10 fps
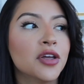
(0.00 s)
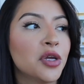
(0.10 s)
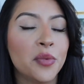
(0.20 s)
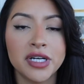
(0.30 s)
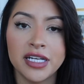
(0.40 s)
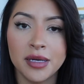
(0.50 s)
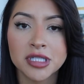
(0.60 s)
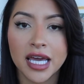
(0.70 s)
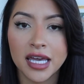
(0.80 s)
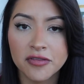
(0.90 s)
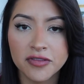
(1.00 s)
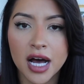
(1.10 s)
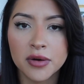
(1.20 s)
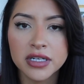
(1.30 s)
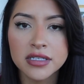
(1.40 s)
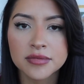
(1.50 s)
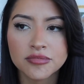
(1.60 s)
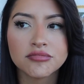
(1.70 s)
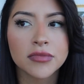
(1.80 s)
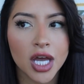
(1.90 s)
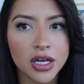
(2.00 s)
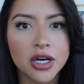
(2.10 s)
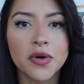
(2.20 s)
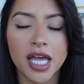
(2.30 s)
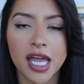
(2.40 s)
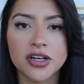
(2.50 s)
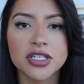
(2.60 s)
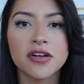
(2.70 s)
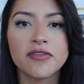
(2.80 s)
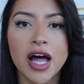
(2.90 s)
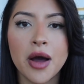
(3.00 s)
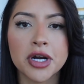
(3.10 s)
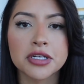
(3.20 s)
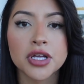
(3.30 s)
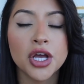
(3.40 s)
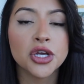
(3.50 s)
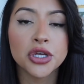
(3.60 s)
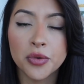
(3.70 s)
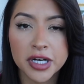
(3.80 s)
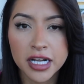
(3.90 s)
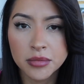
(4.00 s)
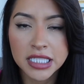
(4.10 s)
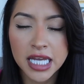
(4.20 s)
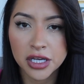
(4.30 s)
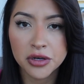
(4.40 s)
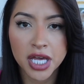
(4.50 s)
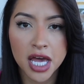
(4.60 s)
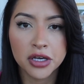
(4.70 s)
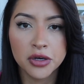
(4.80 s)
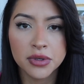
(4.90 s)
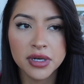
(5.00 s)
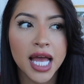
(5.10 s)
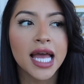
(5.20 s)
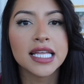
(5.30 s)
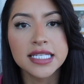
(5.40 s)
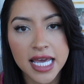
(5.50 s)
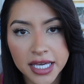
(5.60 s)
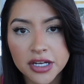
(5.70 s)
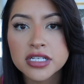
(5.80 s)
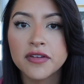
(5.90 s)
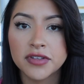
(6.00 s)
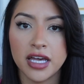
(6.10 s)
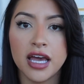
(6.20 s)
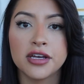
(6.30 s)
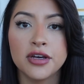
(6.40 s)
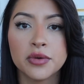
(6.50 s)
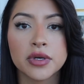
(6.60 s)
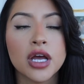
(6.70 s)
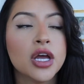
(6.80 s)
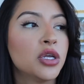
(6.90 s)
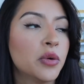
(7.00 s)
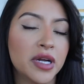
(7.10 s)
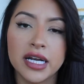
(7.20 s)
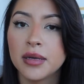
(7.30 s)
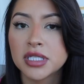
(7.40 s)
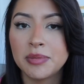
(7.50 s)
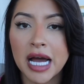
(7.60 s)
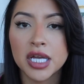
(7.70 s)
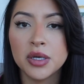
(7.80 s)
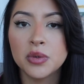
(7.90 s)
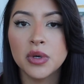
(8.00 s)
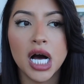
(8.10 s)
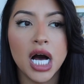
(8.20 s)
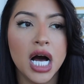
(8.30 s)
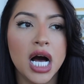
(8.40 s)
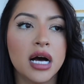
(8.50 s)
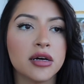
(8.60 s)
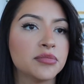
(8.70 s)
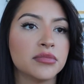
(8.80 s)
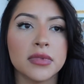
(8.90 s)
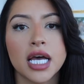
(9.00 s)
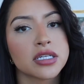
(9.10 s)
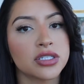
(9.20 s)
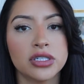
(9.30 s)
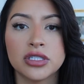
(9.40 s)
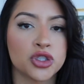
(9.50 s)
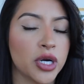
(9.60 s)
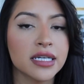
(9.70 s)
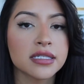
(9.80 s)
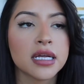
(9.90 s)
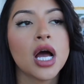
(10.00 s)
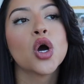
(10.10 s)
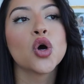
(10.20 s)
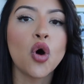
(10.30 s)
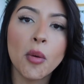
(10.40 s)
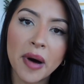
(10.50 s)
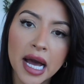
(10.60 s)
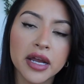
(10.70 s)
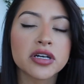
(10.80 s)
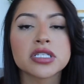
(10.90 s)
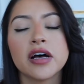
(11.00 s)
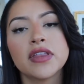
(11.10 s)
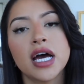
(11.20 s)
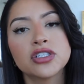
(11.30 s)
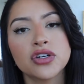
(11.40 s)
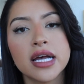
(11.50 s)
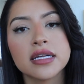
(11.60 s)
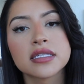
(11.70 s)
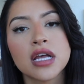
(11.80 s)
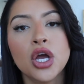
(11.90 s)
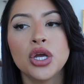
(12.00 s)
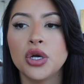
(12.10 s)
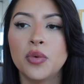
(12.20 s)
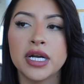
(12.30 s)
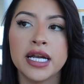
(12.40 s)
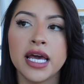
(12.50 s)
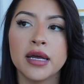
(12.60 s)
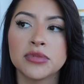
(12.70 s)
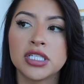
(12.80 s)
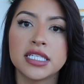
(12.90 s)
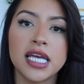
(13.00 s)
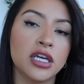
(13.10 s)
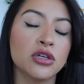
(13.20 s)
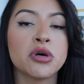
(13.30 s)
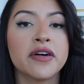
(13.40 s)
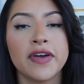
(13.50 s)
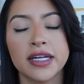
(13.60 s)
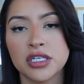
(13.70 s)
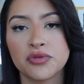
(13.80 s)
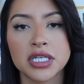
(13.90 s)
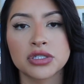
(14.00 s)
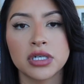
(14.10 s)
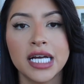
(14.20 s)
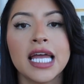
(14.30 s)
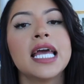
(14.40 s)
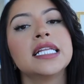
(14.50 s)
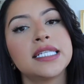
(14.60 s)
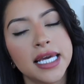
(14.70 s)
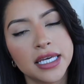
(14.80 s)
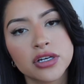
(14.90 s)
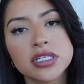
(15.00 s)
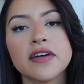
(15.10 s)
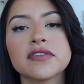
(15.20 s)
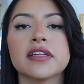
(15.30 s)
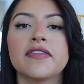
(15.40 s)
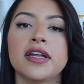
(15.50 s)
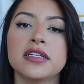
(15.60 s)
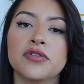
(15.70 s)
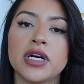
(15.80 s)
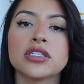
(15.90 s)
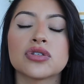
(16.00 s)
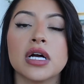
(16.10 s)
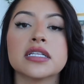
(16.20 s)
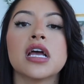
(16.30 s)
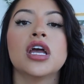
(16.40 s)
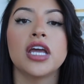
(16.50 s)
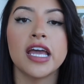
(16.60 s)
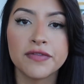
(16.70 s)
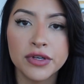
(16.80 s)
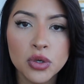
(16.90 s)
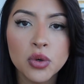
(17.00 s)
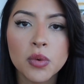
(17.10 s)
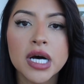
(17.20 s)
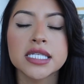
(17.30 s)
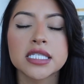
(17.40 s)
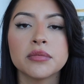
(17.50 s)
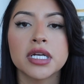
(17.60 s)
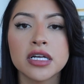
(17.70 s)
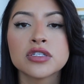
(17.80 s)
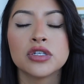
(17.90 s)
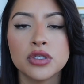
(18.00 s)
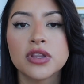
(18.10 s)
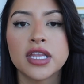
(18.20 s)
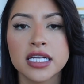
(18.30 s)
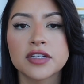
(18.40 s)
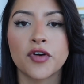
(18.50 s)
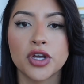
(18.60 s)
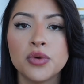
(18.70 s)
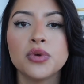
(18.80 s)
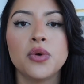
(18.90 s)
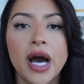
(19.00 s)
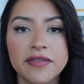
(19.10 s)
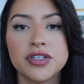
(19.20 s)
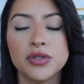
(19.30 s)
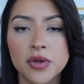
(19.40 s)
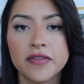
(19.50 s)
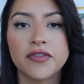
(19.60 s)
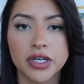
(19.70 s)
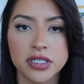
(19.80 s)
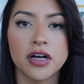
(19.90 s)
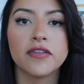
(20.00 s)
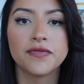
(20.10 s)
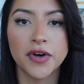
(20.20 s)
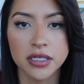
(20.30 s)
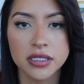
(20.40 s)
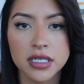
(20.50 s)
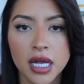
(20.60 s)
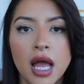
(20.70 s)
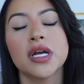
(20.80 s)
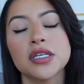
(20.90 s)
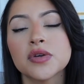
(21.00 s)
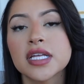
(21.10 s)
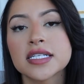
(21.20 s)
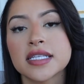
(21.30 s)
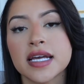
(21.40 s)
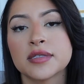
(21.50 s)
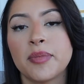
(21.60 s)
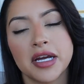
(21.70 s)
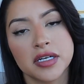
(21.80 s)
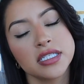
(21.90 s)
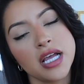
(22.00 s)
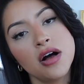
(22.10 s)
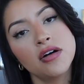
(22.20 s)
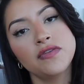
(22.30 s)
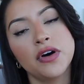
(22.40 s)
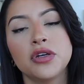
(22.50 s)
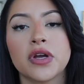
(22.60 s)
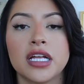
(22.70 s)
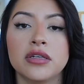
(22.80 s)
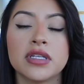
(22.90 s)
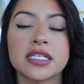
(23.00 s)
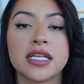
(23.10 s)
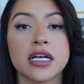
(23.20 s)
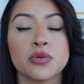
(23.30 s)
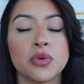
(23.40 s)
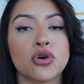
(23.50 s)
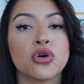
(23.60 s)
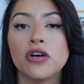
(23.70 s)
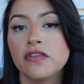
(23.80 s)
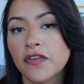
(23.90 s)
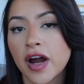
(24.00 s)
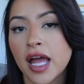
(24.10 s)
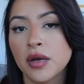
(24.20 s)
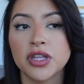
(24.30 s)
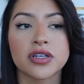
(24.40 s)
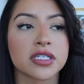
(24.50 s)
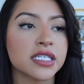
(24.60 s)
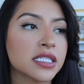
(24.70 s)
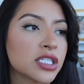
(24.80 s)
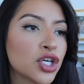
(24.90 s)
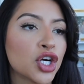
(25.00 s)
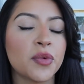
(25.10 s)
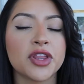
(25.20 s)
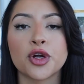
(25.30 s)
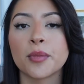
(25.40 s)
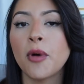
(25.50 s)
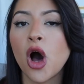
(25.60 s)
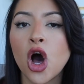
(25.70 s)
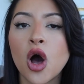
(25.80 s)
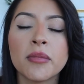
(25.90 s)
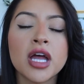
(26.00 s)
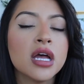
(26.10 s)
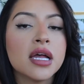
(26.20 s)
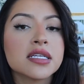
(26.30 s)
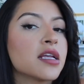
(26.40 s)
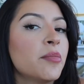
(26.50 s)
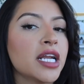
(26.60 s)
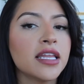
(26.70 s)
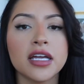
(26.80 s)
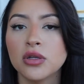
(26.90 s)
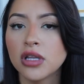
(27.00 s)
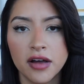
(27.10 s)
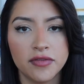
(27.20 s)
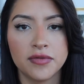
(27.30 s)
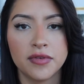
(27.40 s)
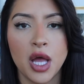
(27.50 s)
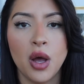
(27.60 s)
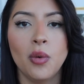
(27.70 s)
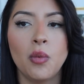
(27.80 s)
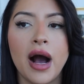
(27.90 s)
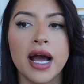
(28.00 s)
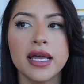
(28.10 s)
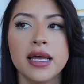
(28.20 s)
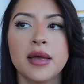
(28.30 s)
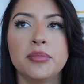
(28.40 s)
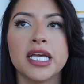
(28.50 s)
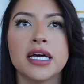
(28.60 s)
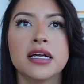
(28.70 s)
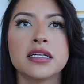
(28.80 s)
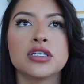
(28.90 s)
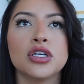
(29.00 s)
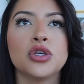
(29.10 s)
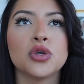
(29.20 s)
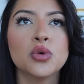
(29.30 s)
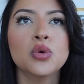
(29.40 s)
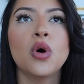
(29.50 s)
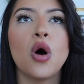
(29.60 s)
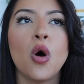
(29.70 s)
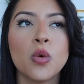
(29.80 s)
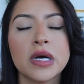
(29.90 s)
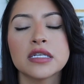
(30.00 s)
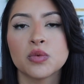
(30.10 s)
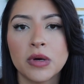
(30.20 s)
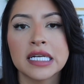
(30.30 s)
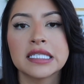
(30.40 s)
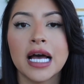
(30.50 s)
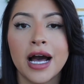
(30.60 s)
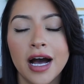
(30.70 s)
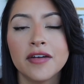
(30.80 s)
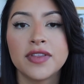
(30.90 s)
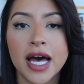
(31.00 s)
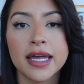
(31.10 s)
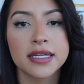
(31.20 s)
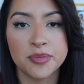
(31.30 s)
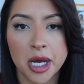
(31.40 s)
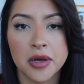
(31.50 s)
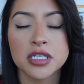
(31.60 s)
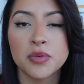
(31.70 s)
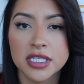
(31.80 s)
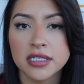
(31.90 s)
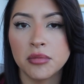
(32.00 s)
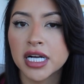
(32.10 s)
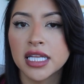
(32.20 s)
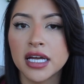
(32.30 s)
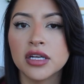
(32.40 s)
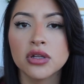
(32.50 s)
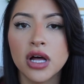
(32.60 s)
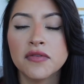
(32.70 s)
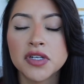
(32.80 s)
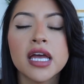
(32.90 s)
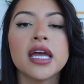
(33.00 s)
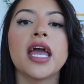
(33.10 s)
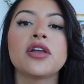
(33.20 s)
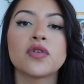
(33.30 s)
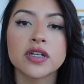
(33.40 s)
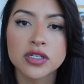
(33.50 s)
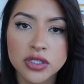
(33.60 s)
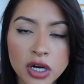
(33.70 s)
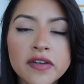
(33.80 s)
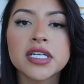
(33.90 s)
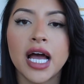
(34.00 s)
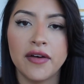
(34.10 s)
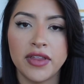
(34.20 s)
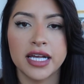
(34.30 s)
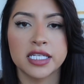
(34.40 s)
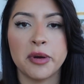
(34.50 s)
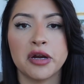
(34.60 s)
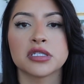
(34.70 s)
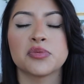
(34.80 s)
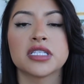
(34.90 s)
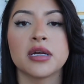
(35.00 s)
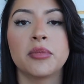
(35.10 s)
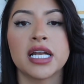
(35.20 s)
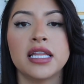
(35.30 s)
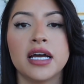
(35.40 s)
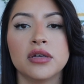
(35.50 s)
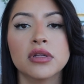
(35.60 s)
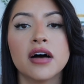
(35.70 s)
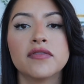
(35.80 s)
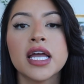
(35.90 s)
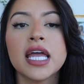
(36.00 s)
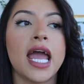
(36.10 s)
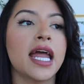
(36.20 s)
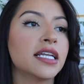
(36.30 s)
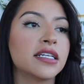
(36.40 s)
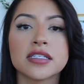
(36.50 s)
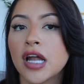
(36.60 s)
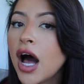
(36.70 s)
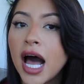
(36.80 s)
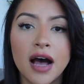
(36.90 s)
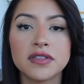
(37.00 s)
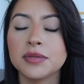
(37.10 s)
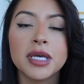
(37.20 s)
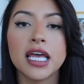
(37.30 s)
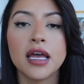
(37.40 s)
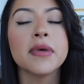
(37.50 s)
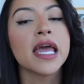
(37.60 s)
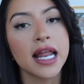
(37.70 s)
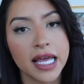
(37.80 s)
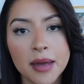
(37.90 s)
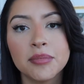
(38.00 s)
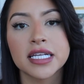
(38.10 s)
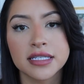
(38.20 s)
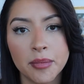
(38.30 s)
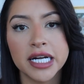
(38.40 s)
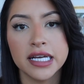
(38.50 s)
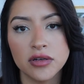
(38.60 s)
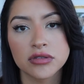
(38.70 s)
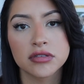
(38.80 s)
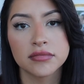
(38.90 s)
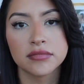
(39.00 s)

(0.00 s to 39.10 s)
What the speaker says: You wanted him to get you flowers? Go get yourself flowers. You wanted him to take you to Cancun? Take yourself to Cancun. You wanted him to buy you a certain dress? Go buy yourself that dress. You wanted him to take you to a fancy restaurant? Take yourself to the fancy restaurant. If you want someone else to do things for you, you have to do them for yourself first. You can do these things by yourself, or you can do these things with a girlfriend, with your sister, with your mom, somebody that you love. Why? Because you always wanted to have that experience with somebody that you loved, and you deserve to have that experience with somebody that you love. And it does not have to be him, it can be somebody else.